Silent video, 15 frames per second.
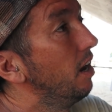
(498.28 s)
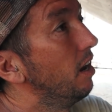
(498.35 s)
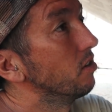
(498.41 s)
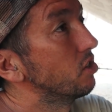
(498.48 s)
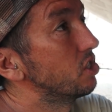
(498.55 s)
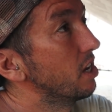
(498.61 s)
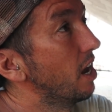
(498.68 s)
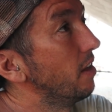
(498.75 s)
I'll
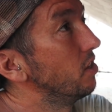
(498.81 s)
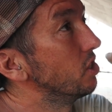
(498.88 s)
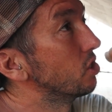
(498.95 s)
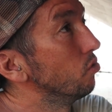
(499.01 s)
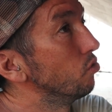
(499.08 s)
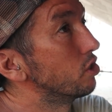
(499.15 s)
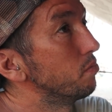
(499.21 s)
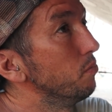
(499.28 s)
sand
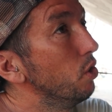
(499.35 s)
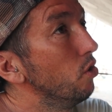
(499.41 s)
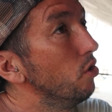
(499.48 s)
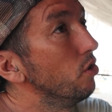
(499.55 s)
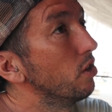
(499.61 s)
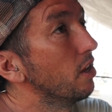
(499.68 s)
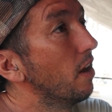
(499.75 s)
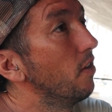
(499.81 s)
this all
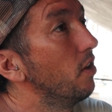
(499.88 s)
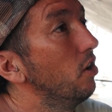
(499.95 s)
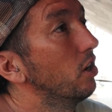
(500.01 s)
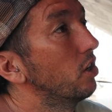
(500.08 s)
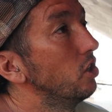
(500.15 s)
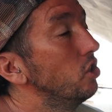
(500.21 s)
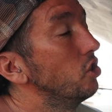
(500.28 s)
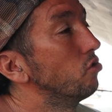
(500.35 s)
smooth, and then I
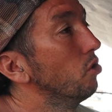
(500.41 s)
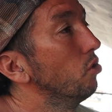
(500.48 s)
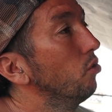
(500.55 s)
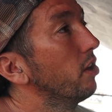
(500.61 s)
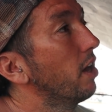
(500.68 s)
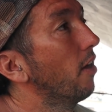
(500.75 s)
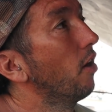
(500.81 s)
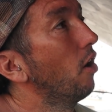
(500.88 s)
can drill
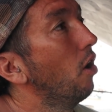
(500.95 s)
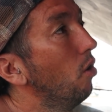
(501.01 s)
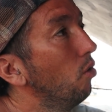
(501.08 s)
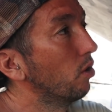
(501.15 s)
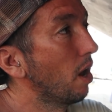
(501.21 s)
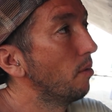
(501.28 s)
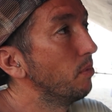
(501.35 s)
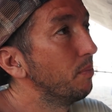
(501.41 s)
the other hole
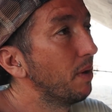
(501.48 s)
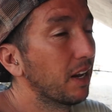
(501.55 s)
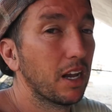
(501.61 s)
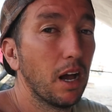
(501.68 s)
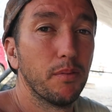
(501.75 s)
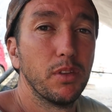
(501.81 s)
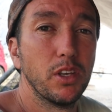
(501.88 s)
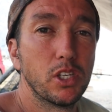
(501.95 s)
coming back
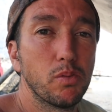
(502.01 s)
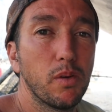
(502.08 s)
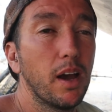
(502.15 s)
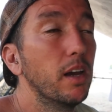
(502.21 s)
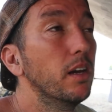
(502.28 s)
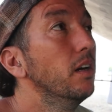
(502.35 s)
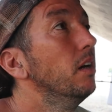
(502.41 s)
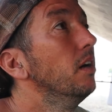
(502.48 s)
up this
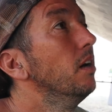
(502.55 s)
way.